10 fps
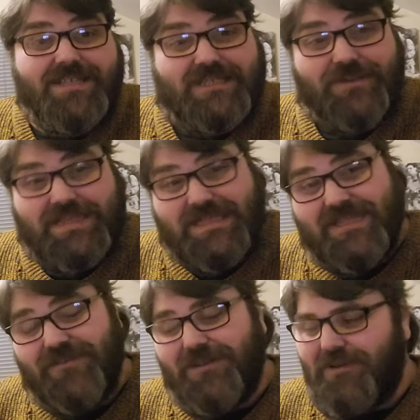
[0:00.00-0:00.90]
So this
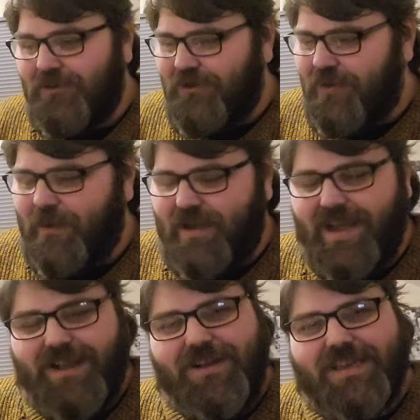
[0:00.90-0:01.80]
is going to go a hallway,
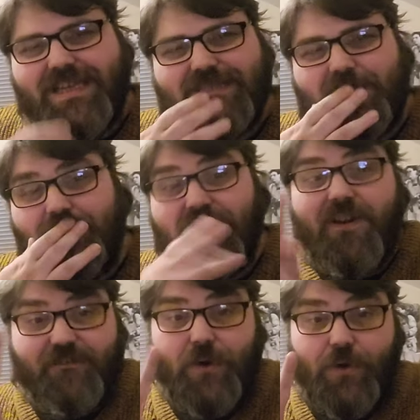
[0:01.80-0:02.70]
we'll hang our keys on it. But
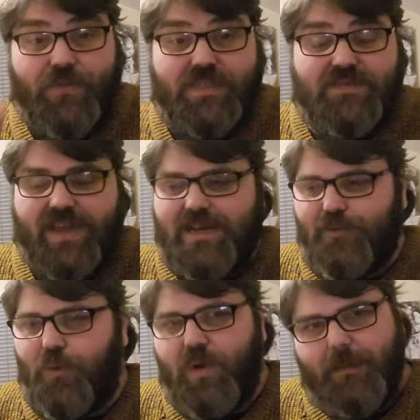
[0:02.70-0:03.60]
there are four of these
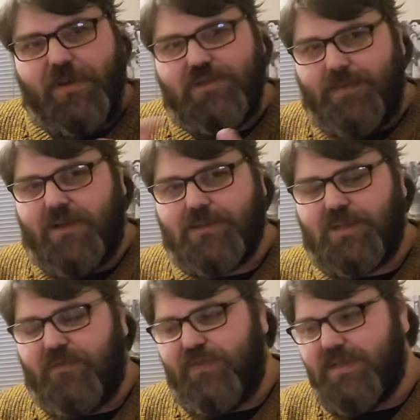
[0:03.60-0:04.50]
available. We're building the
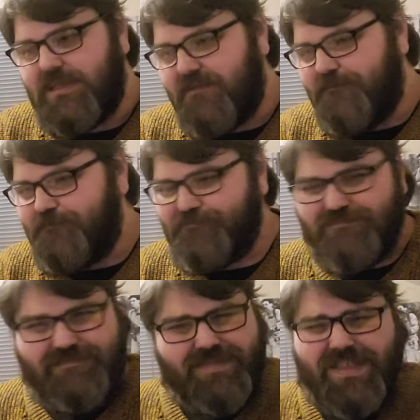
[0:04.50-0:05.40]
post office.
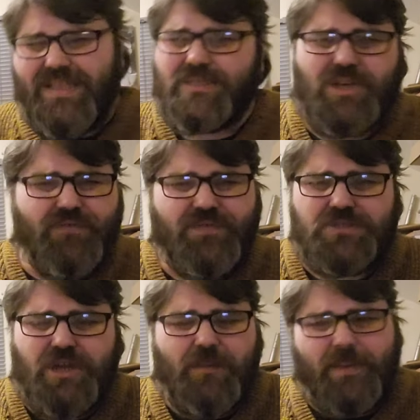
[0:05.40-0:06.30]
There's a coffee
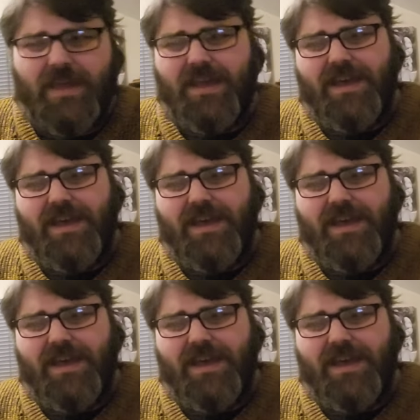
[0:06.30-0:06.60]
shop.